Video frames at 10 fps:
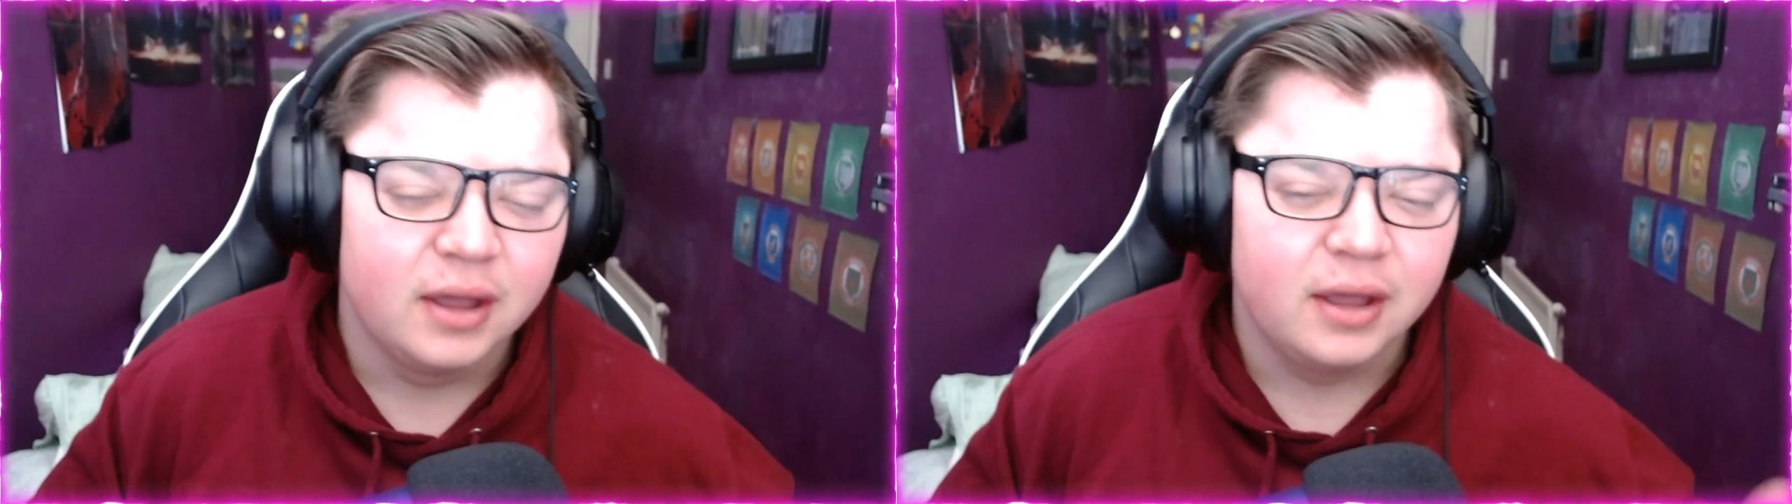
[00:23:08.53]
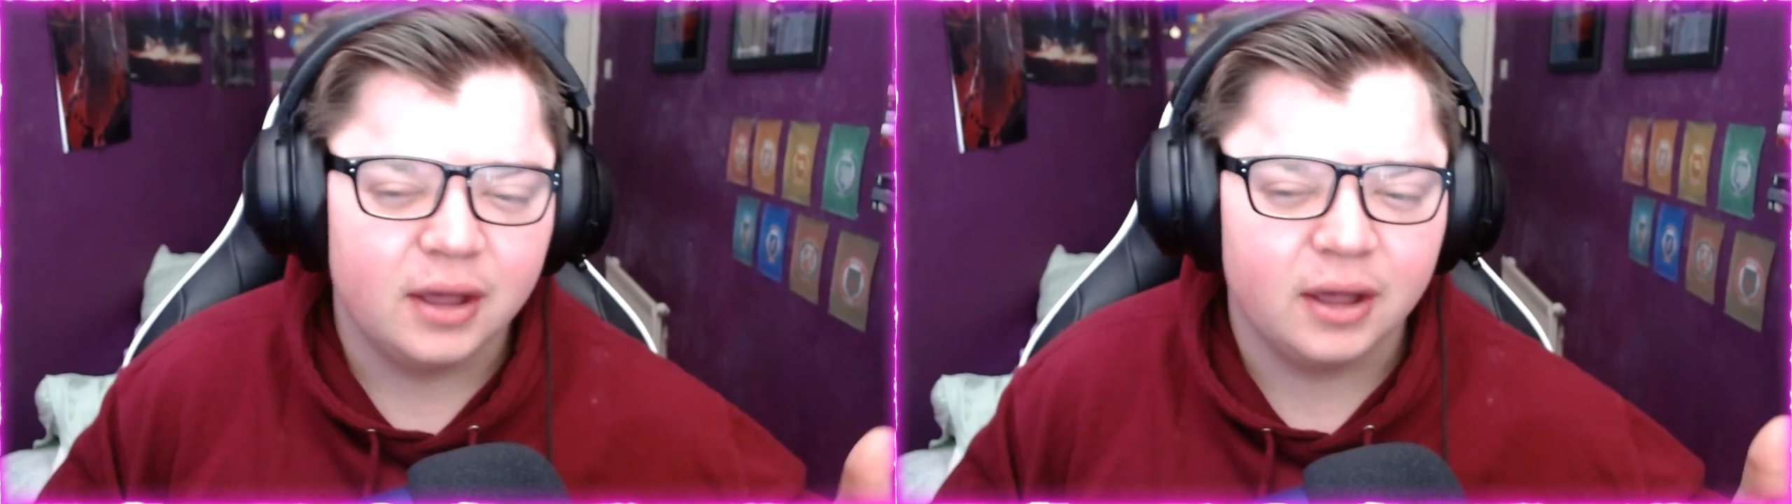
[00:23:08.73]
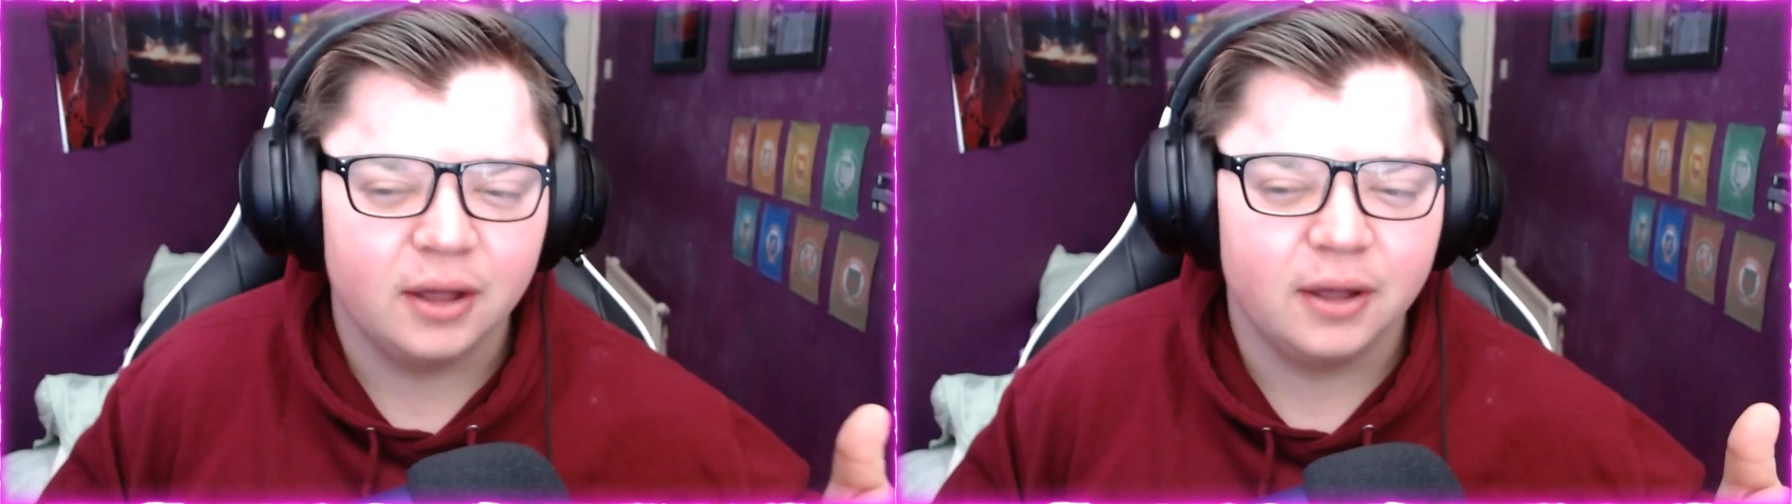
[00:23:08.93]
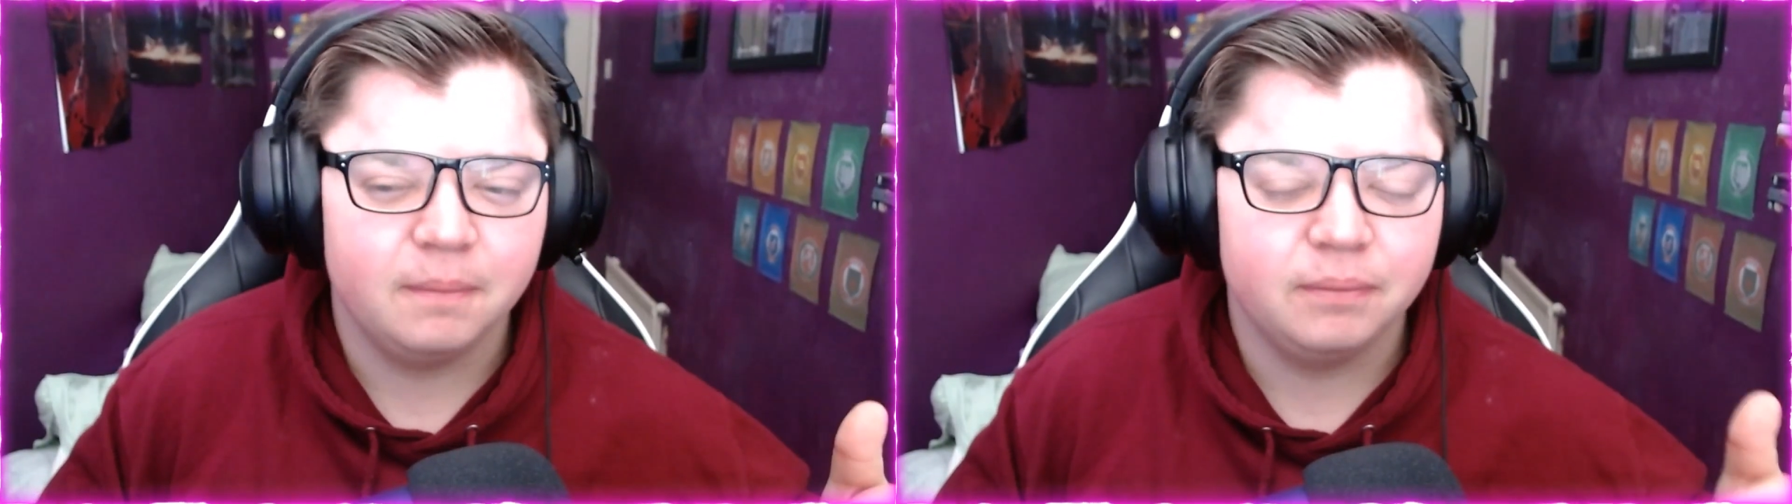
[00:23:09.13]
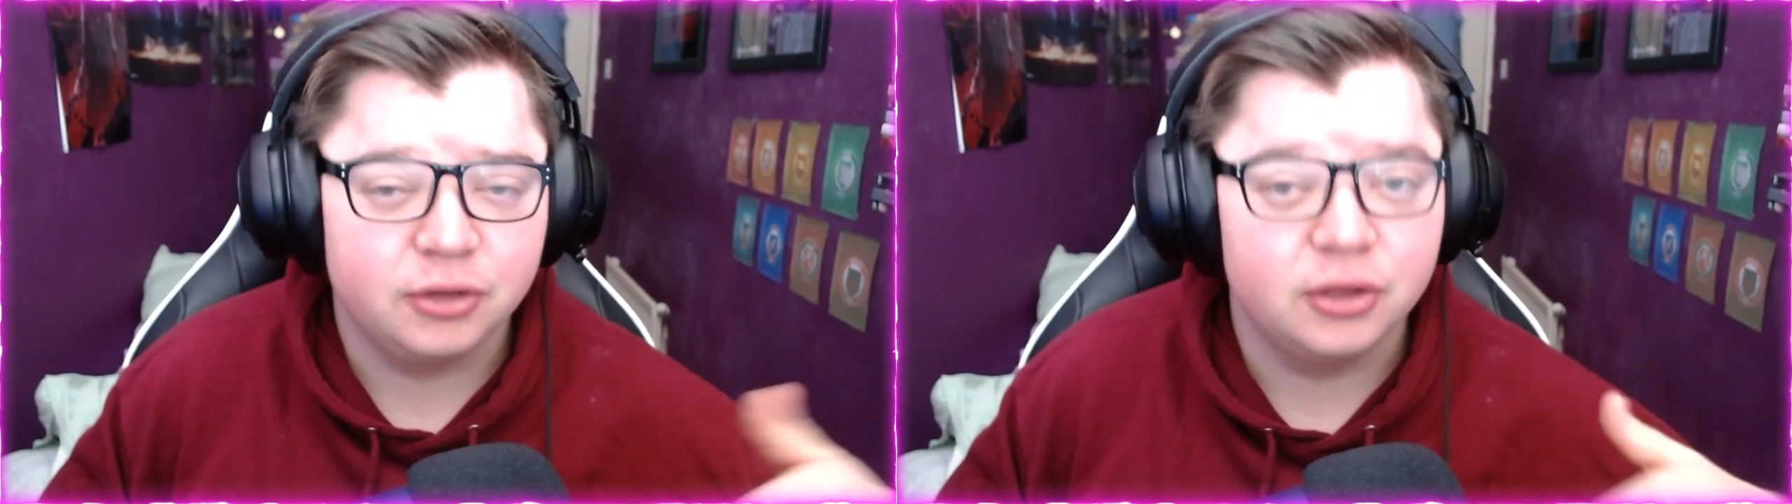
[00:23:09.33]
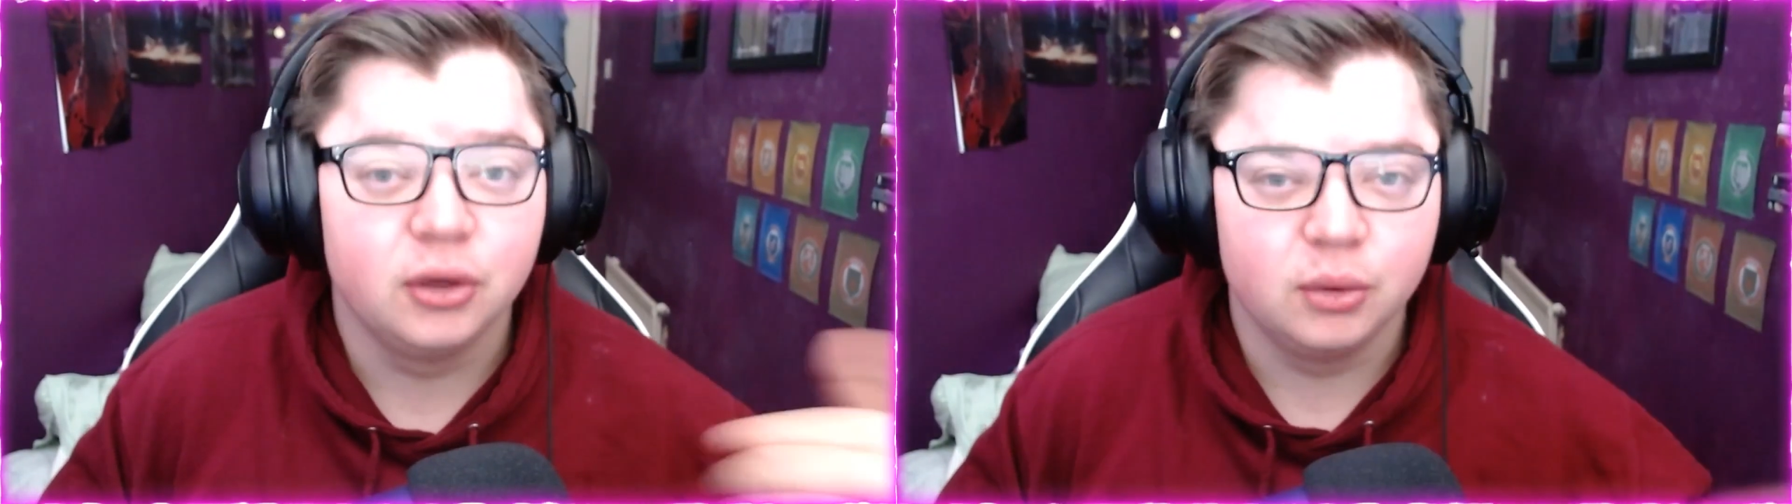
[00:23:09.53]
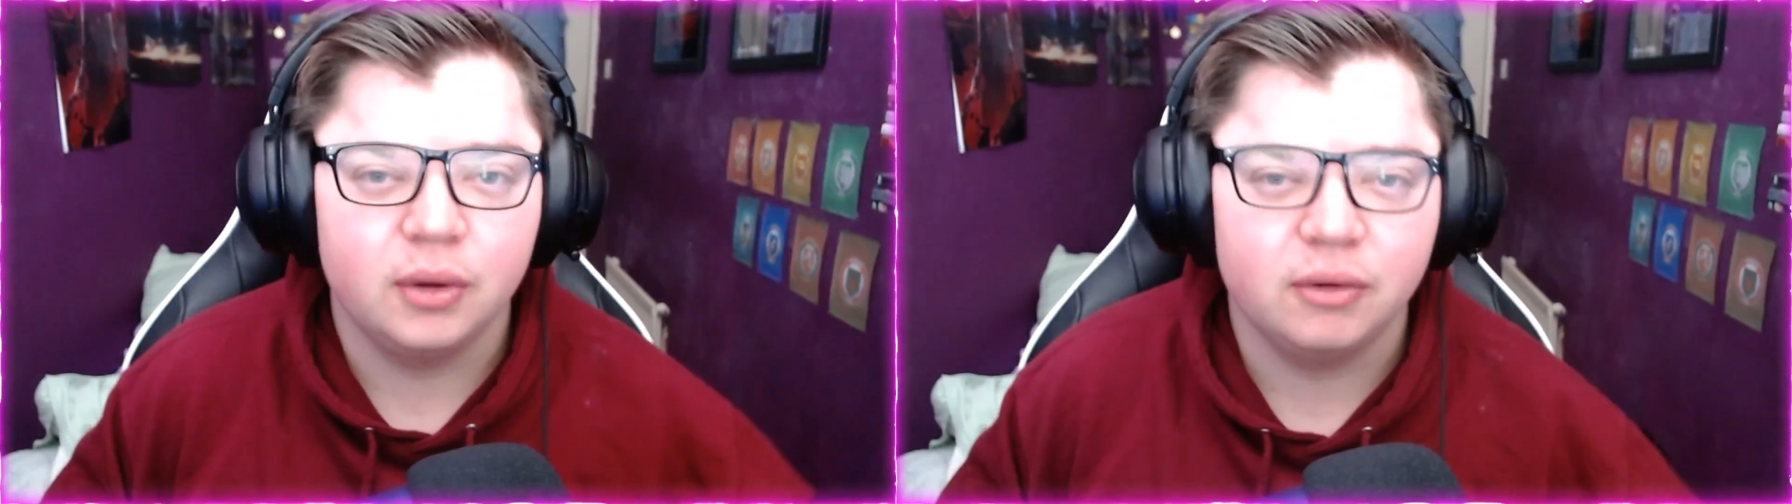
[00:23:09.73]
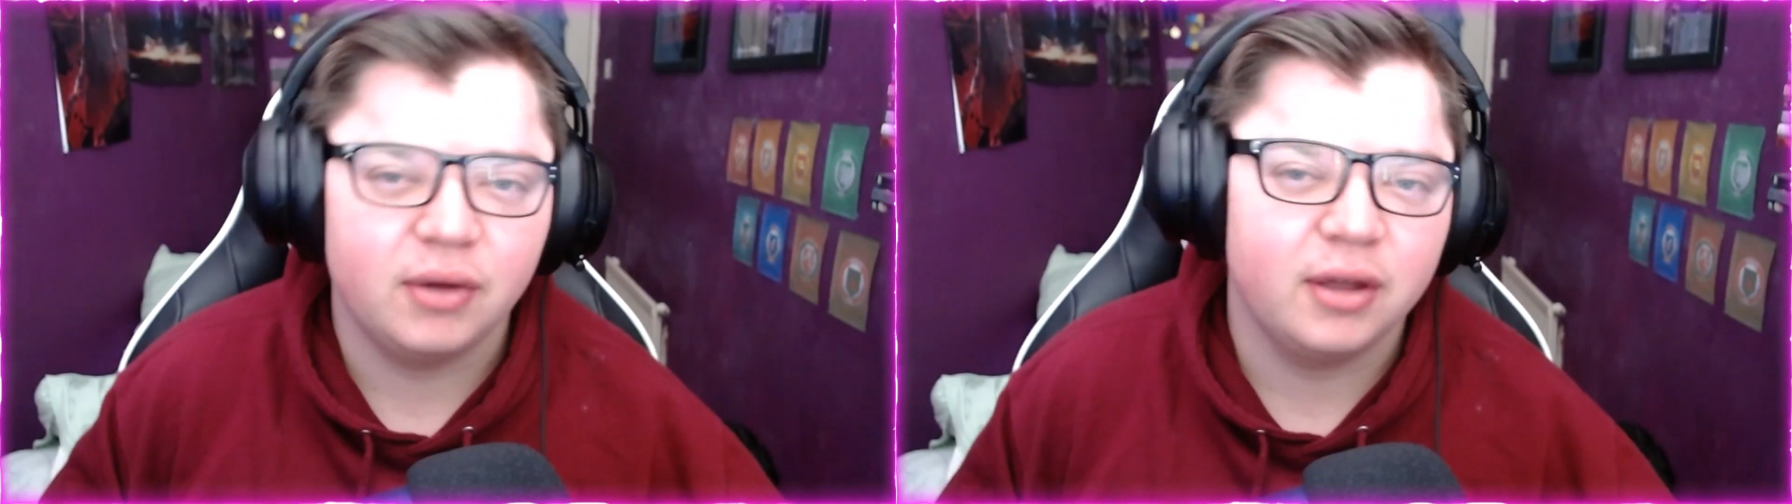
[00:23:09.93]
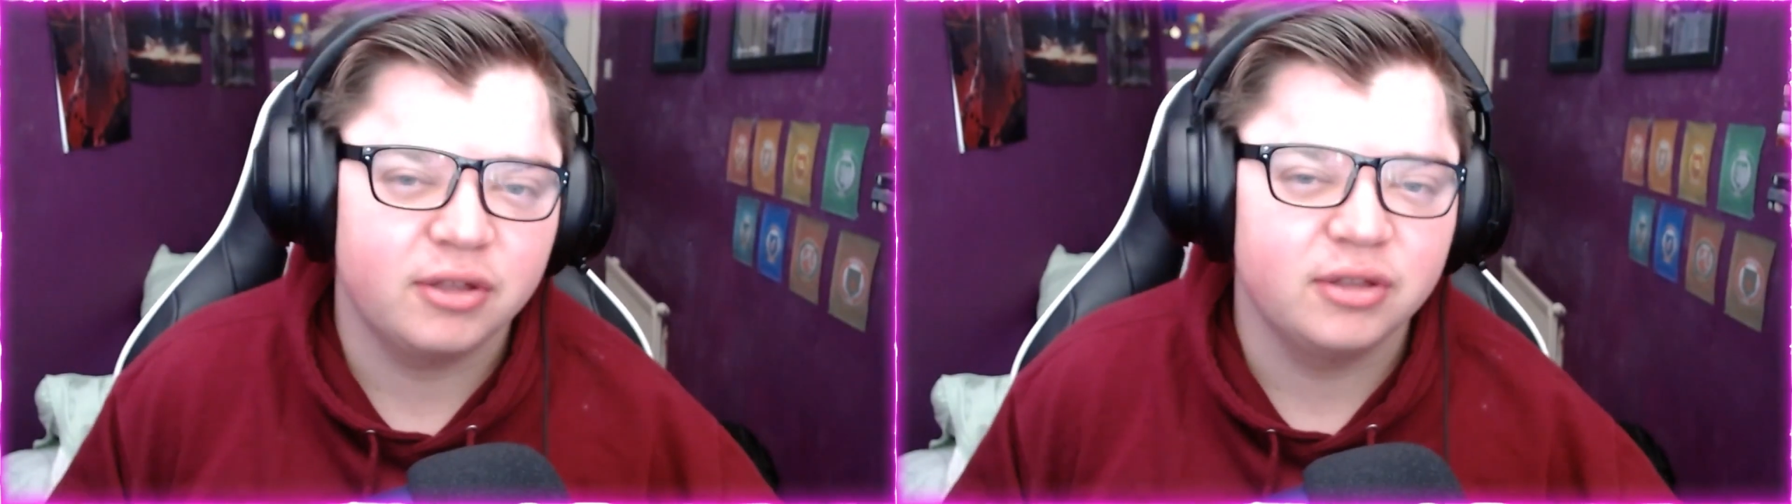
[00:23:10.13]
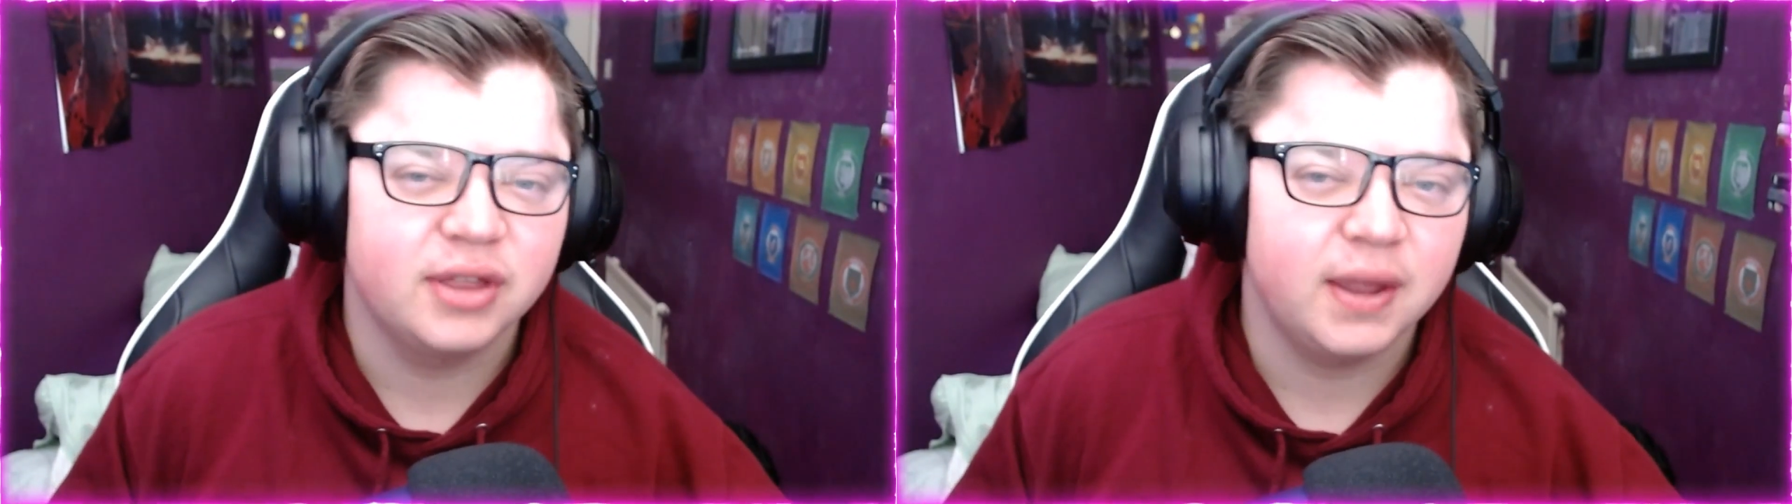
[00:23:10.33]
a
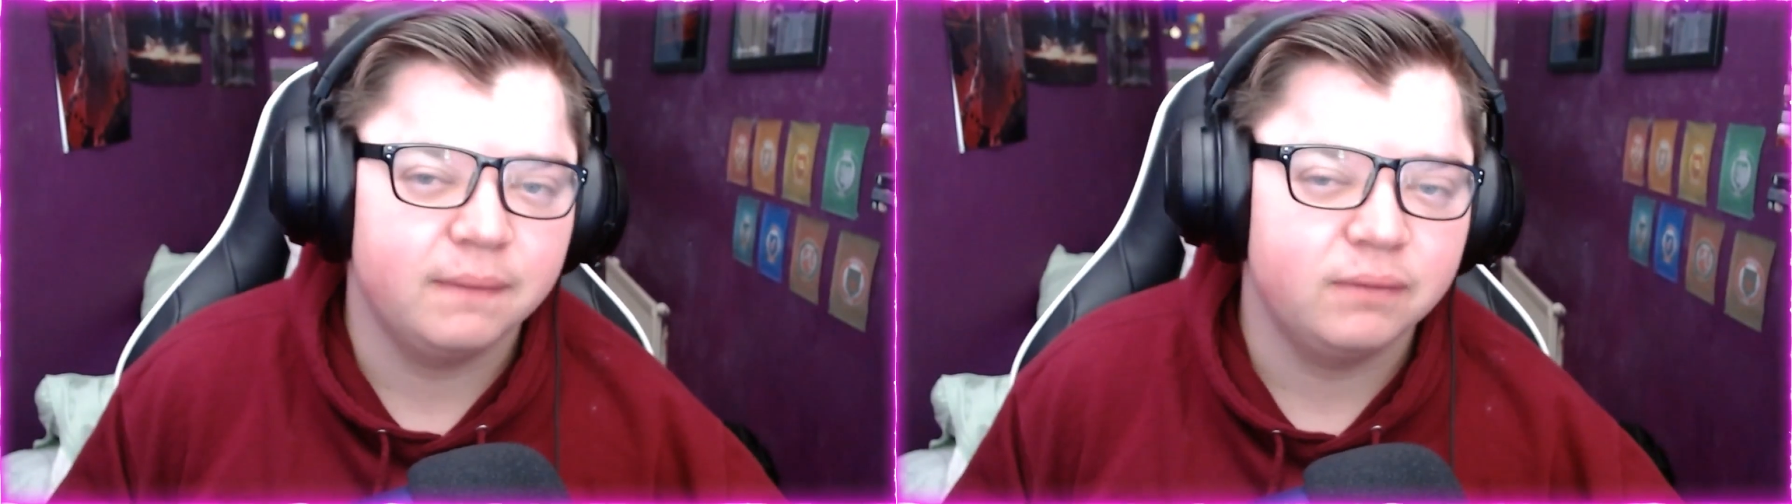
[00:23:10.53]
Ryzen 7,